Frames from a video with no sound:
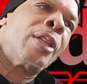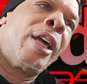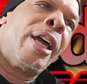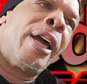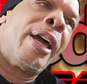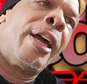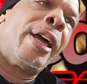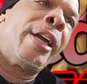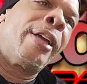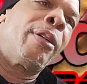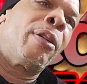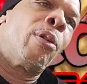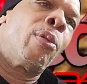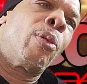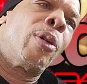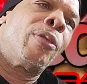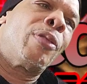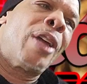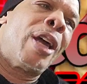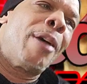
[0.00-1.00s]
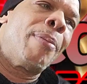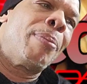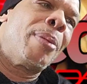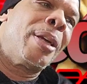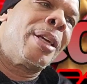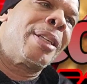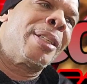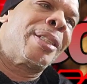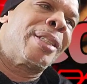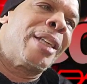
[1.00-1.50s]
and with that
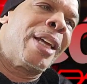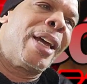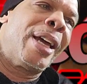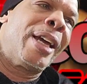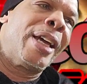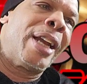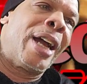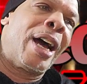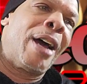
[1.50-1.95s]
being said,